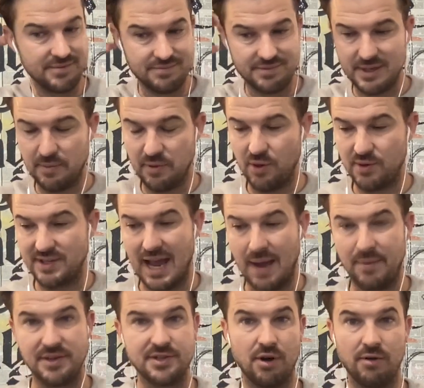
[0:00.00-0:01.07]
some of those
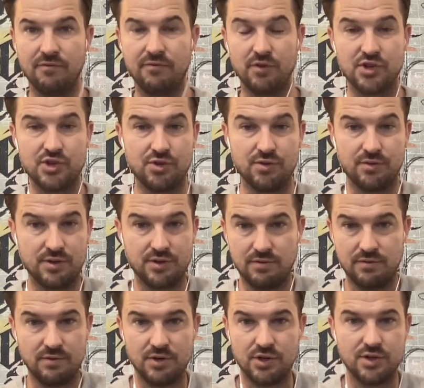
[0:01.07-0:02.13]
habits are for
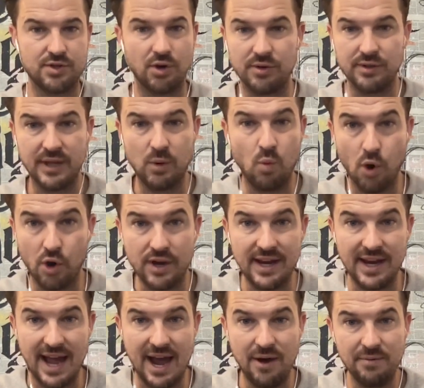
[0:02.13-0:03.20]
certainly
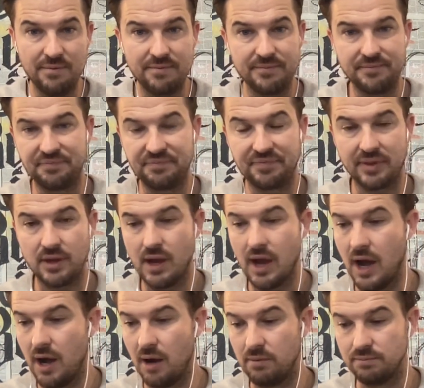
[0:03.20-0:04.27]
working out.
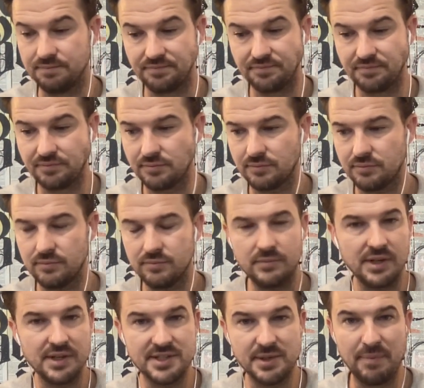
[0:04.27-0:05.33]
Um,
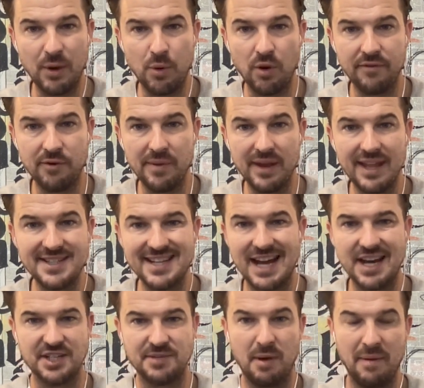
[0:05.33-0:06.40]
it's a big one for me. It's not
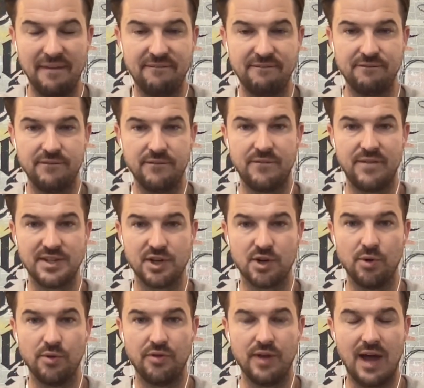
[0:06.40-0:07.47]
just about my f-
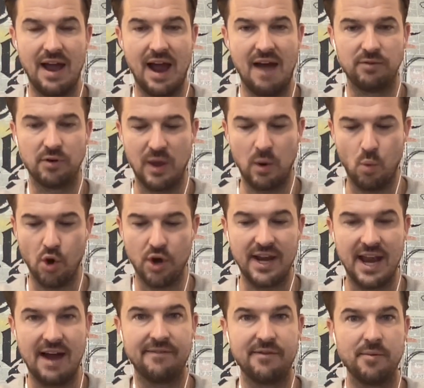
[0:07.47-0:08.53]
physical. I, I've learned that working
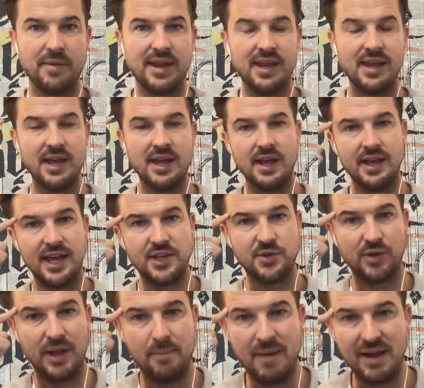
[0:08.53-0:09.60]
out for me is
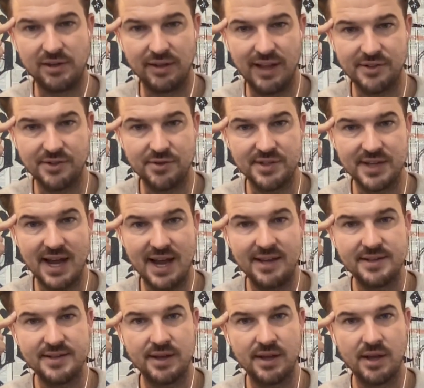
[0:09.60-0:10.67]
really a mental
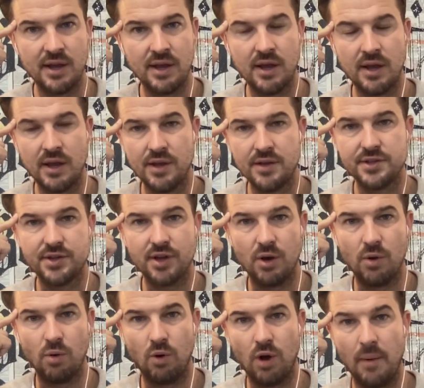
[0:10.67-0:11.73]
exercise.
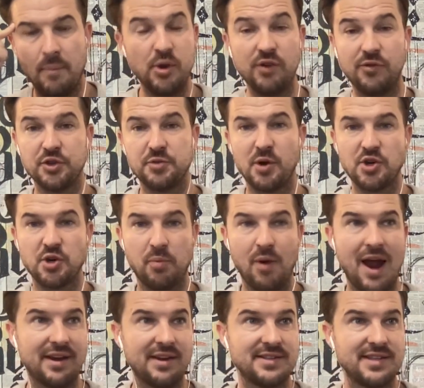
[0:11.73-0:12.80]
So a beautiful spiritual
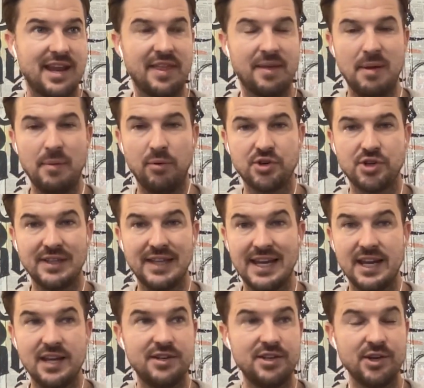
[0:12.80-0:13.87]
practice that I think people should lean
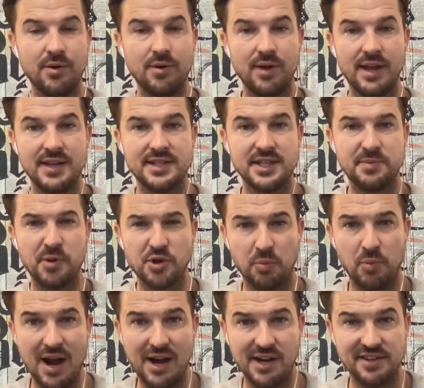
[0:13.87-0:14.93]
into is the spiritual
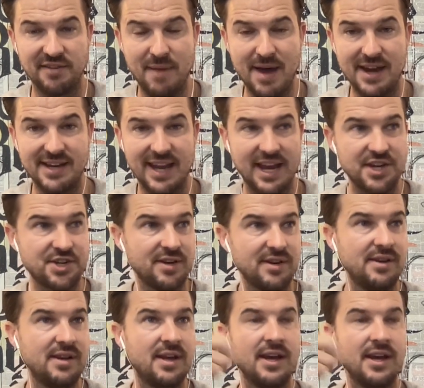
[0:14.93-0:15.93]
practice of meditation.